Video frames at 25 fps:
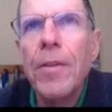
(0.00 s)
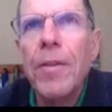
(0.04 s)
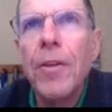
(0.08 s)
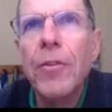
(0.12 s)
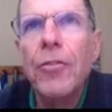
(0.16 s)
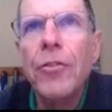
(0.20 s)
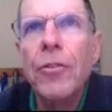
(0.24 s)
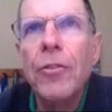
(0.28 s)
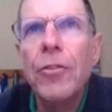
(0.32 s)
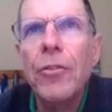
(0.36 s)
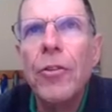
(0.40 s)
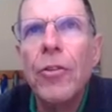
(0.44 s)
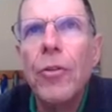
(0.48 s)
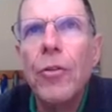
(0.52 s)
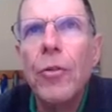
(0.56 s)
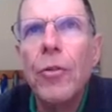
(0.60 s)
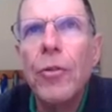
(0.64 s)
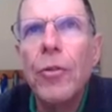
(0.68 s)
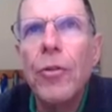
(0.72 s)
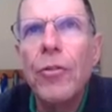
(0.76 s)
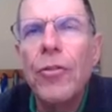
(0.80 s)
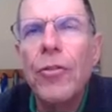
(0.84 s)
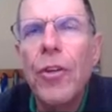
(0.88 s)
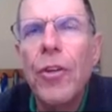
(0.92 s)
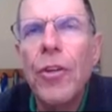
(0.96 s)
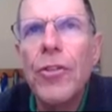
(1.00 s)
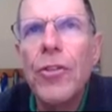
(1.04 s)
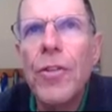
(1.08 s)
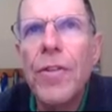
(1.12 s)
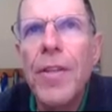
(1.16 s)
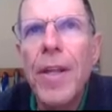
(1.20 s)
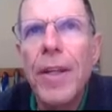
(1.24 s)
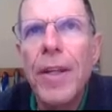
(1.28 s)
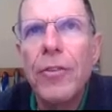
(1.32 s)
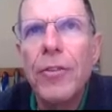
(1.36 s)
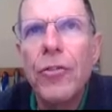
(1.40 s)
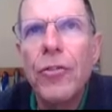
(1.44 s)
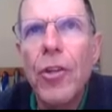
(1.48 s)
this is a new decision
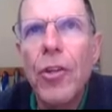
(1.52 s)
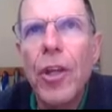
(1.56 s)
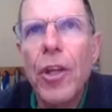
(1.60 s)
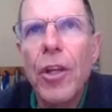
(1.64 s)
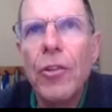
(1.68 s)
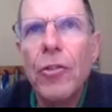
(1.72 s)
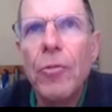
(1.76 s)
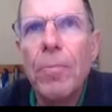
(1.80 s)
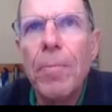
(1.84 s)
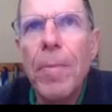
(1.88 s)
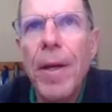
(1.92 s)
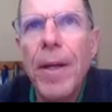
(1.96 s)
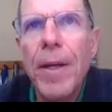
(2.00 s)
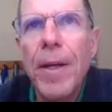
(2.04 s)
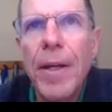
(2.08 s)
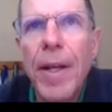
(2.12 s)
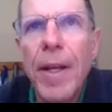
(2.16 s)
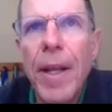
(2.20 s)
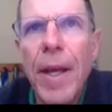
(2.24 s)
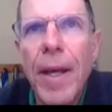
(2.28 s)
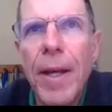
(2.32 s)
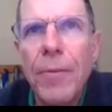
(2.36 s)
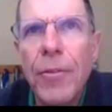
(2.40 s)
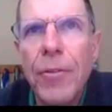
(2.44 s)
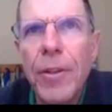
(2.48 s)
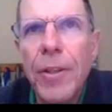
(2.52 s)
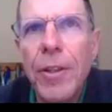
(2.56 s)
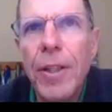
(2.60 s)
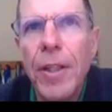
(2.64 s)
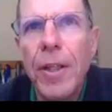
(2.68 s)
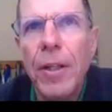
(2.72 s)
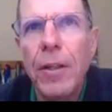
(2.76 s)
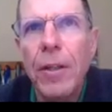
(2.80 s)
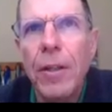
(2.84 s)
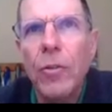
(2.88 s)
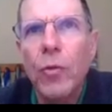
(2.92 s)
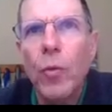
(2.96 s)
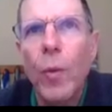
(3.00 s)
that gets made every
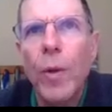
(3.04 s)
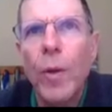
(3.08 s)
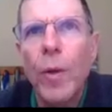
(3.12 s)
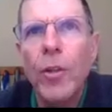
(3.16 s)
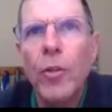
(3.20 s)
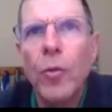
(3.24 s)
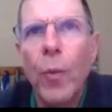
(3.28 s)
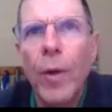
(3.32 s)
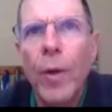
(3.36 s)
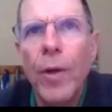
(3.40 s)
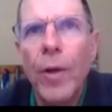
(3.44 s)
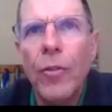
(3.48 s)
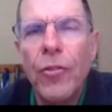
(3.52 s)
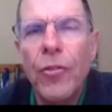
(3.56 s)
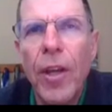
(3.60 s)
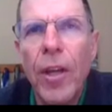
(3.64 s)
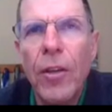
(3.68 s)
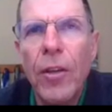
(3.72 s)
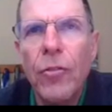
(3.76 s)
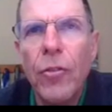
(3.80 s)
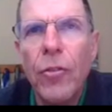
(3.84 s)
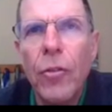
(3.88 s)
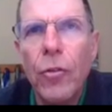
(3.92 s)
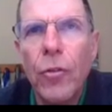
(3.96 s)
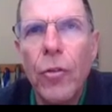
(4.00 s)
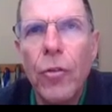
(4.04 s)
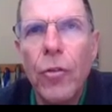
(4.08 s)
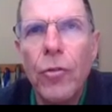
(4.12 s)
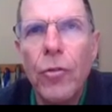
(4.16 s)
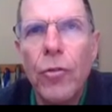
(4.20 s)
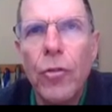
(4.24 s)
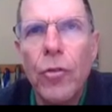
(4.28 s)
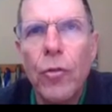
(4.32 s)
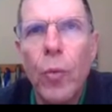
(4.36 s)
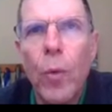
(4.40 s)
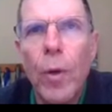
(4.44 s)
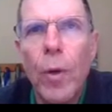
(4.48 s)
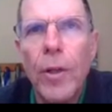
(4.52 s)
year. In 2026, they'll use
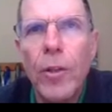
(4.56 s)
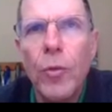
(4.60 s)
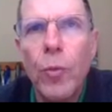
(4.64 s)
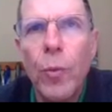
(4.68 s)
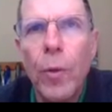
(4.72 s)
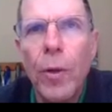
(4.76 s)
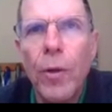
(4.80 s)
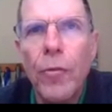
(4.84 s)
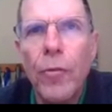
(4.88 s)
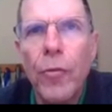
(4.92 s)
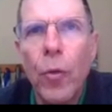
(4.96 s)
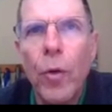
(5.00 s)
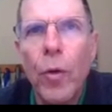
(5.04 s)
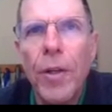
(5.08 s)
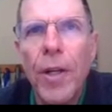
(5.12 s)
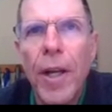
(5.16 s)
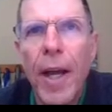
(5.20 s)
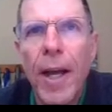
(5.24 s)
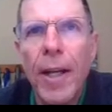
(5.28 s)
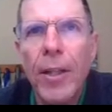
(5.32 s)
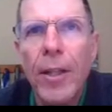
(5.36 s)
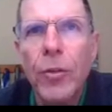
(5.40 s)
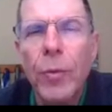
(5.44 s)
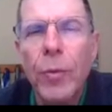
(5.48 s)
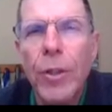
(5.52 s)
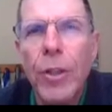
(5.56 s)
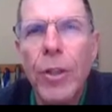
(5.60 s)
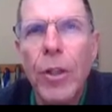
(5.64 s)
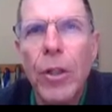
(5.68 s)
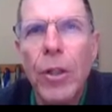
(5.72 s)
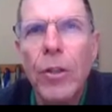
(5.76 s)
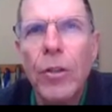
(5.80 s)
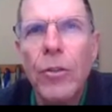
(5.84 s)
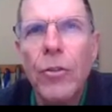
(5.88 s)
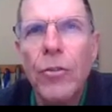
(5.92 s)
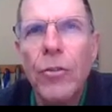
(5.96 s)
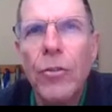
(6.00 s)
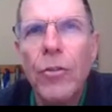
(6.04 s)
your 2024 tax
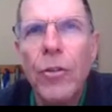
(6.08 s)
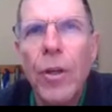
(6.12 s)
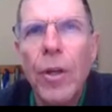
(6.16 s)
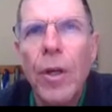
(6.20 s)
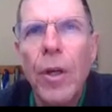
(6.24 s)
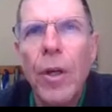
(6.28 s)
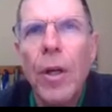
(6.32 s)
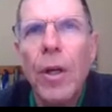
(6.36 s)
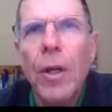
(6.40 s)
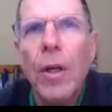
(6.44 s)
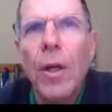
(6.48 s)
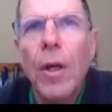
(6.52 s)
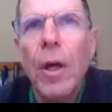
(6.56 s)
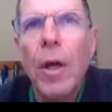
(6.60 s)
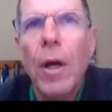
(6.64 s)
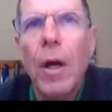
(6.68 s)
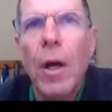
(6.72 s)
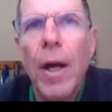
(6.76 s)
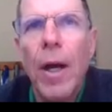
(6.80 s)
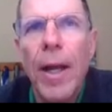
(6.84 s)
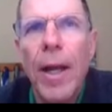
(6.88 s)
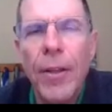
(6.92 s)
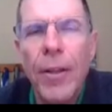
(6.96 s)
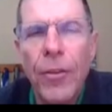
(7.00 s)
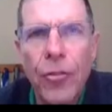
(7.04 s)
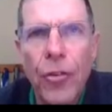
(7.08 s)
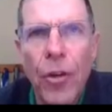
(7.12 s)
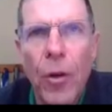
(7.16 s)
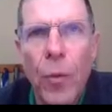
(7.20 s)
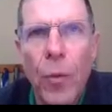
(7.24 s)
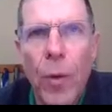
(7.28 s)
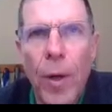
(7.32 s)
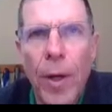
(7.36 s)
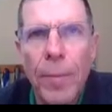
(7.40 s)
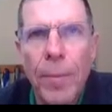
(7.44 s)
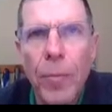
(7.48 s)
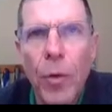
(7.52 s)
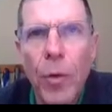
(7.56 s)
returns and
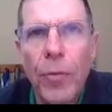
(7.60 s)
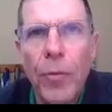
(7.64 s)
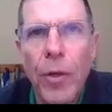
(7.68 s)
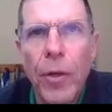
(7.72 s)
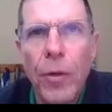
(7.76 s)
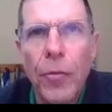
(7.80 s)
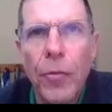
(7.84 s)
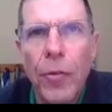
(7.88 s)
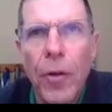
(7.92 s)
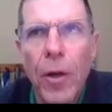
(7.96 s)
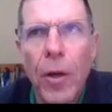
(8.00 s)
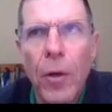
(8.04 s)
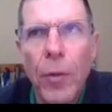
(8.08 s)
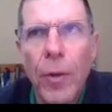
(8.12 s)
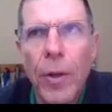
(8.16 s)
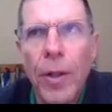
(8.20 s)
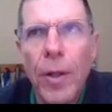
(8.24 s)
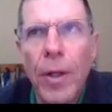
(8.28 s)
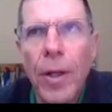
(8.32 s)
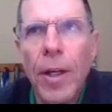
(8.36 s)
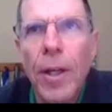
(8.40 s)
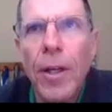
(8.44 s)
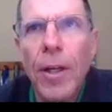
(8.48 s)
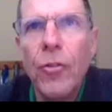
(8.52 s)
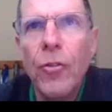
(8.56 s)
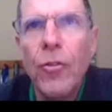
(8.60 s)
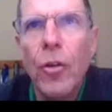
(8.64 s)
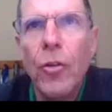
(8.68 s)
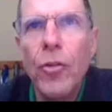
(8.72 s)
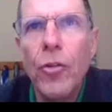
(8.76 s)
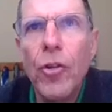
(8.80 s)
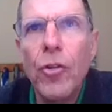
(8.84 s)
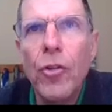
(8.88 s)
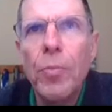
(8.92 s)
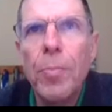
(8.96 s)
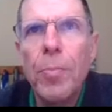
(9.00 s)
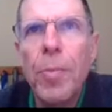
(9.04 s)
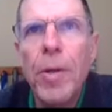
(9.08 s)
so on moving forward. So
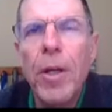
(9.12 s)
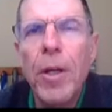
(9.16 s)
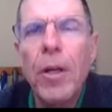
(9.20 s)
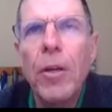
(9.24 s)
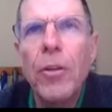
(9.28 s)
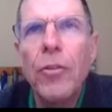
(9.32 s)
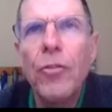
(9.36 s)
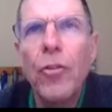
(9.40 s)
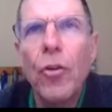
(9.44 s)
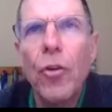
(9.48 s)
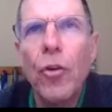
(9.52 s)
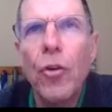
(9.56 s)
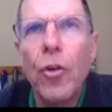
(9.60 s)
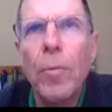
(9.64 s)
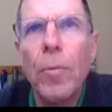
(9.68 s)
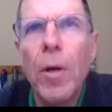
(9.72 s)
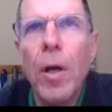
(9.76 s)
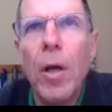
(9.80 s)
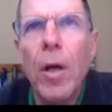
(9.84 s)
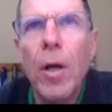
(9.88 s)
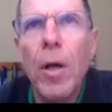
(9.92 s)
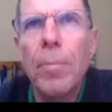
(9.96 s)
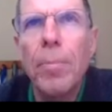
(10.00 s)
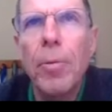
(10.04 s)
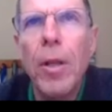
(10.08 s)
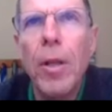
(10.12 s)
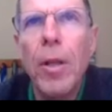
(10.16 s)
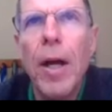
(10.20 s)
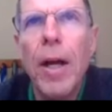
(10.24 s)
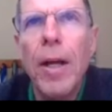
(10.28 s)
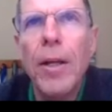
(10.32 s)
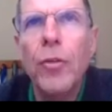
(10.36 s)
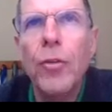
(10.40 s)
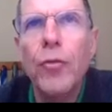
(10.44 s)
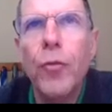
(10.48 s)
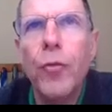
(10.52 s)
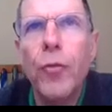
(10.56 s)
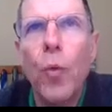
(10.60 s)
just because IRMAA
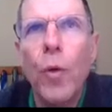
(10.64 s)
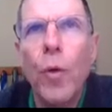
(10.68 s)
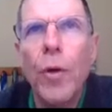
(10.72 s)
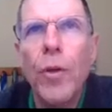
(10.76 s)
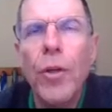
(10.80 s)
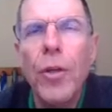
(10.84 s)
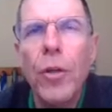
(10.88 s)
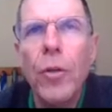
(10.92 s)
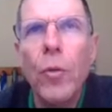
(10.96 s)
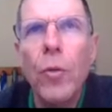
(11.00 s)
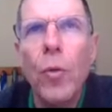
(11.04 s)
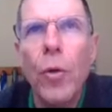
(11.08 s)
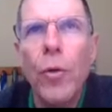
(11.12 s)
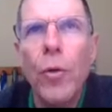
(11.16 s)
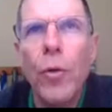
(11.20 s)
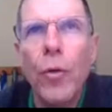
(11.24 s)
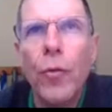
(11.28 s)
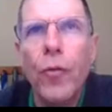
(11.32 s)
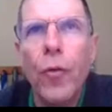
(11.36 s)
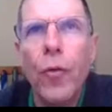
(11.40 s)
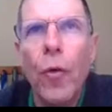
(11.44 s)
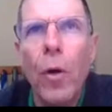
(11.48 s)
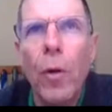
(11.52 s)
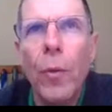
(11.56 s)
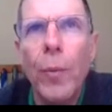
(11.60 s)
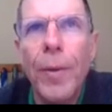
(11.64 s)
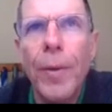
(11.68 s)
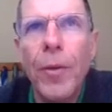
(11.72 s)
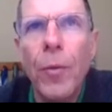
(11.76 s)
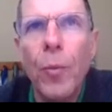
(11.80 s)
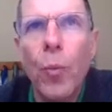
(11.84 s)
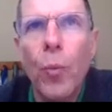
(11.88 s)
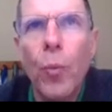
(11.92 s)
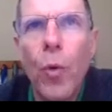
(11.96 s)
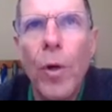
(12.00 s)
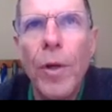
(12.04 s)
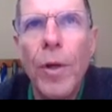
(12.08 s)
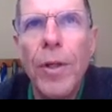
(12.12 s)
applies for you or you fall
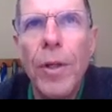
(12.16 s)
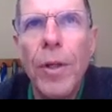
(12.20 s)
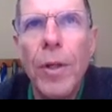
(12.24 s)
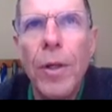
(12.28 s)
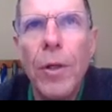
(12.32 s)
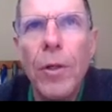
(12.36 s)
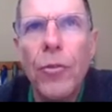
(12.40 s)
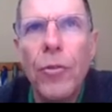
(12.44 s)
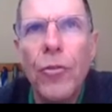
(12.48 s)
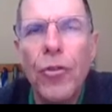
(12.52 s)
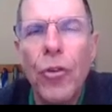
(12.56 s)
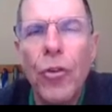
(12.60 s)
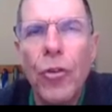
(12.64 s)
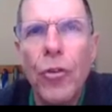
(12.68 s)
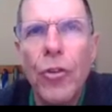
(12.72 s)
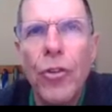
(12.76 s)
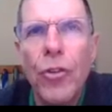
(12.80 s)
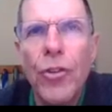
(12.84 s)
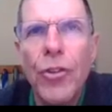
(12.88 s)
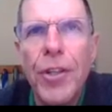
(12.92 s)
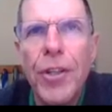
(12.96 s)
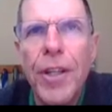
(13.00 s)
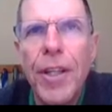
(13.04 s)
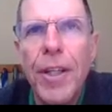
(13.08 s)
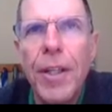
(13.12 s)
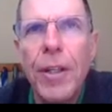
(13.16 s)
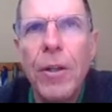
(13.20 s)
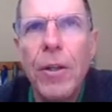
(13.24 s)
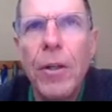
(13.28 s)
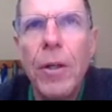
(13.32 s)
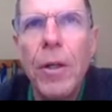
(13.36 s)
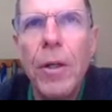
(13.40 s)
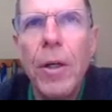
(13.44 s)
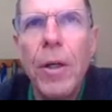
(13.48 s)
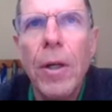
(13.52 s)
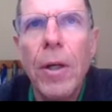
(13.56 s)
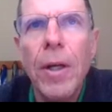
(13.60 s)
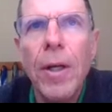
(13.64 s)
within one certain
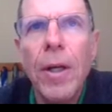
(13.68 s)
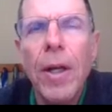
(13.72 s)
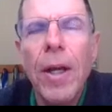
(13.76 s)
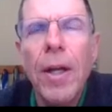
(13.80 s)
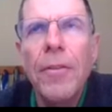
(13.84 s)
tier,